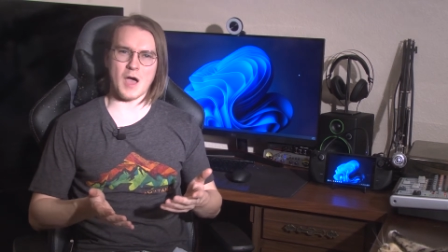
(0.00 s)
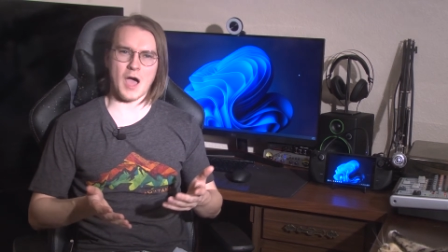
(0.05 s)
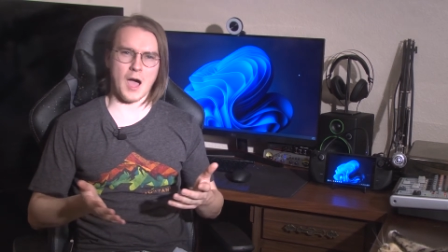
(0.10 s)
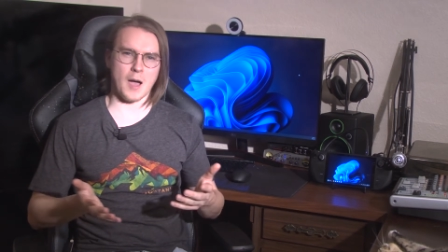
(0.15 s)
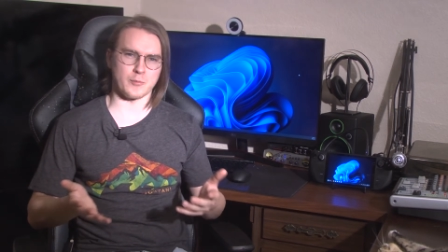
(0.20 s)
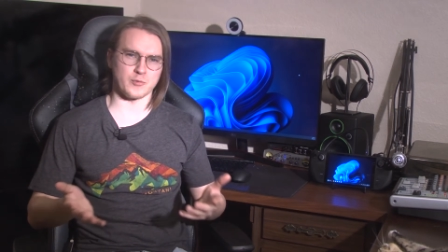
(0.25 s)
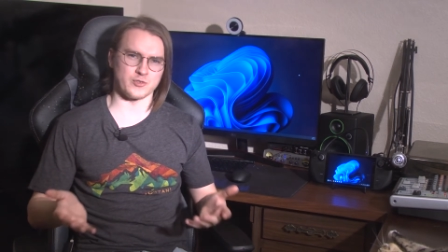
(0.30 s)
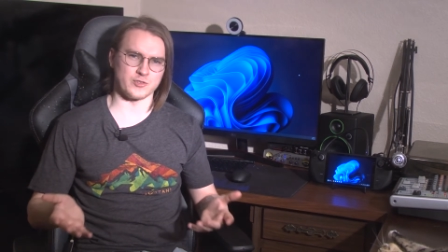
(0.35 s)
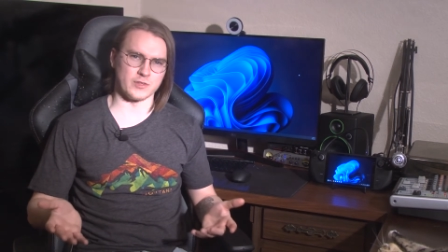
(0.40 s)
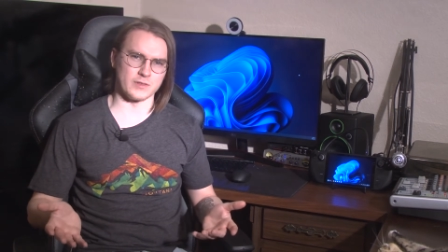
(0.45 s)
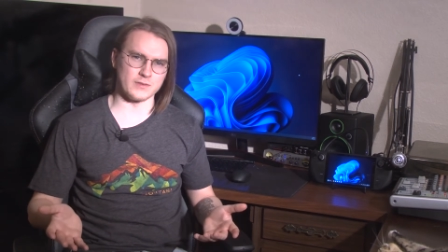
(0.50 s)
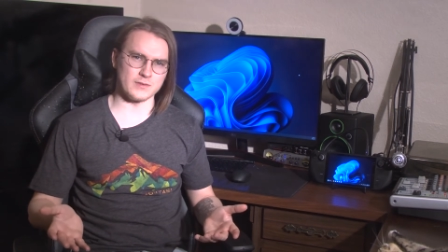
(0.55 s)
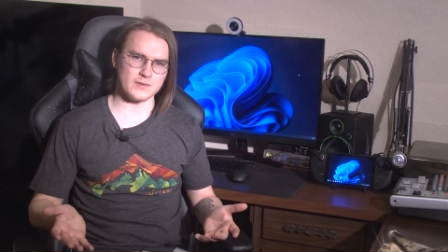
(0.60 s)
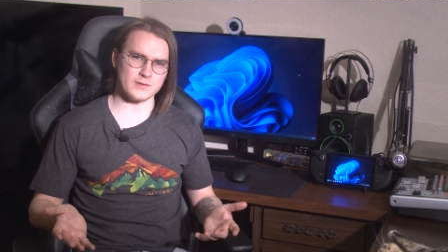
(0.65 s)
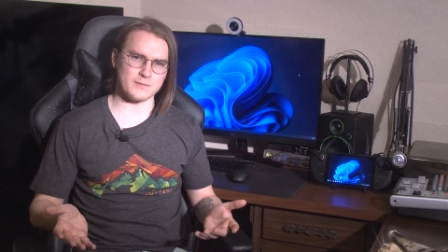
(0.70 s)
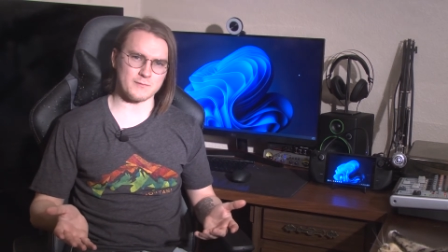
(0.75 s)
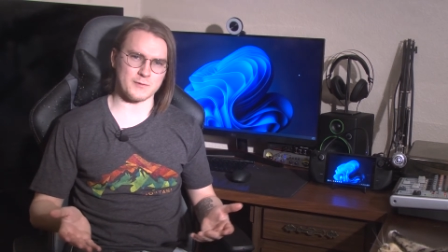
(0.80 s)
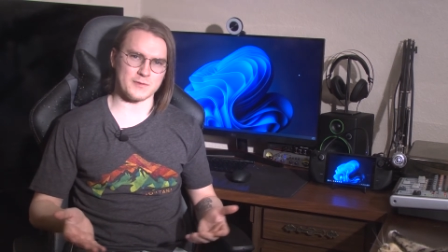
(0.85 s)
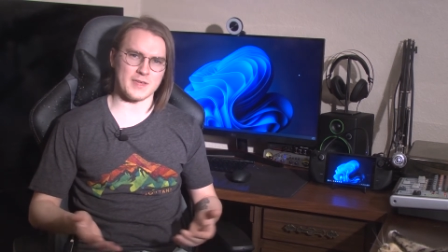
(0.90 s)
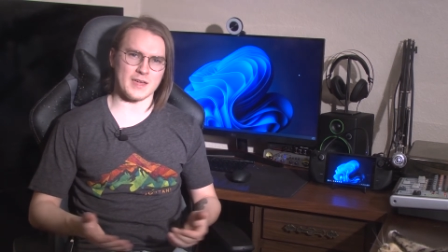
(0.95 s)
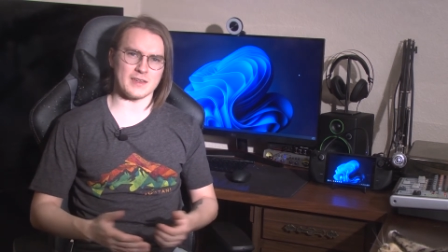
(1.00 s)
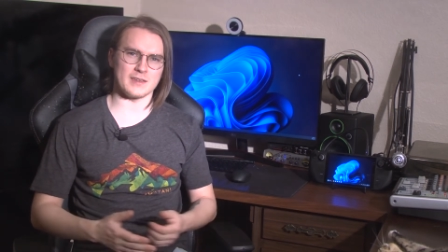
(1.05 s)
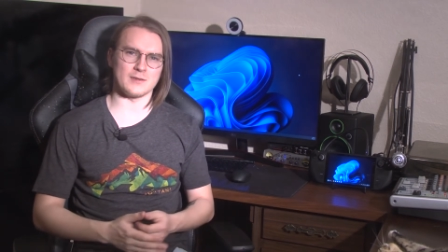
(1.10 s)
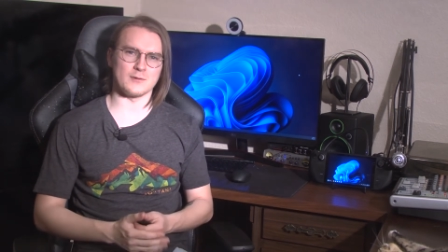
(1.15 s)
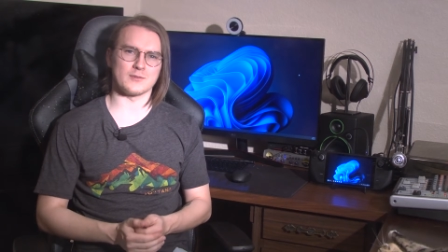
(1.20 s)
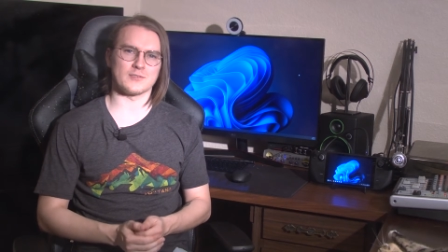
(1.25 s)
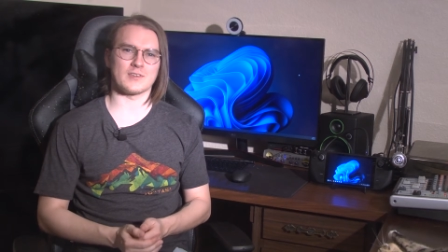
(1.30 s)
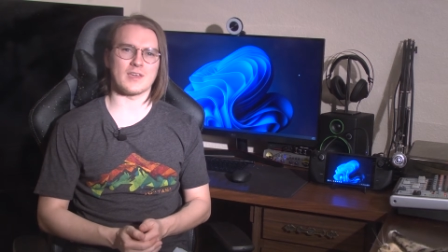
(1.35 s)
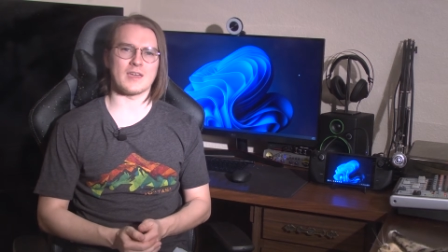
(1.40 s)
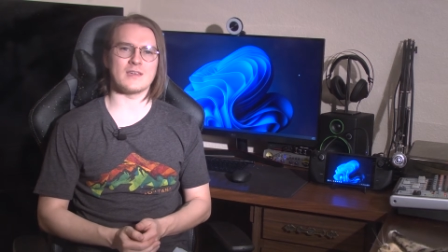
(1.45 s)
options for that
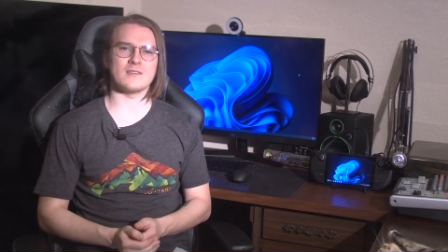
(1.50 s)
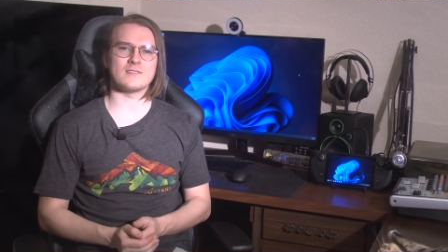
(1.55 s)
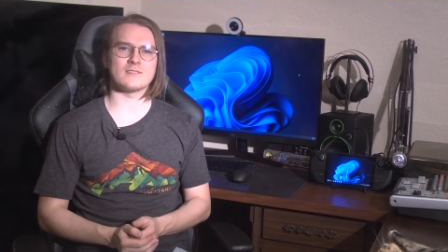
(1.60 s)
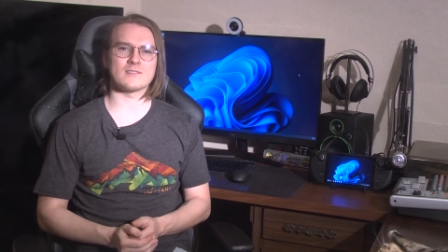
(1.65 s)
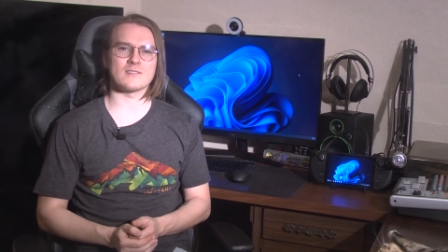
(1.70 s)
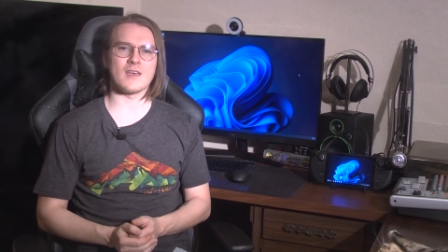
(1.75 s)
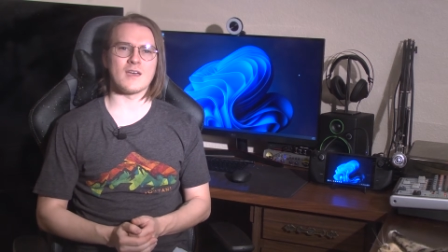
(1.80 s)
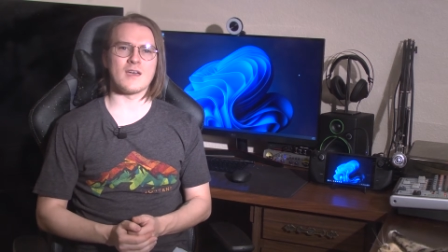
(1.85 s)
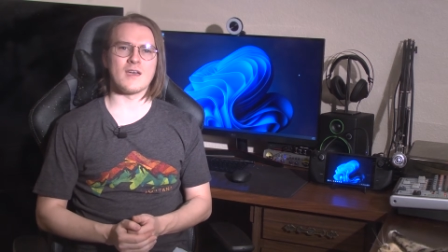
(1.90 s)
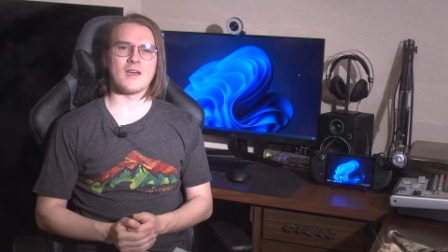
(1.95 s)
use case,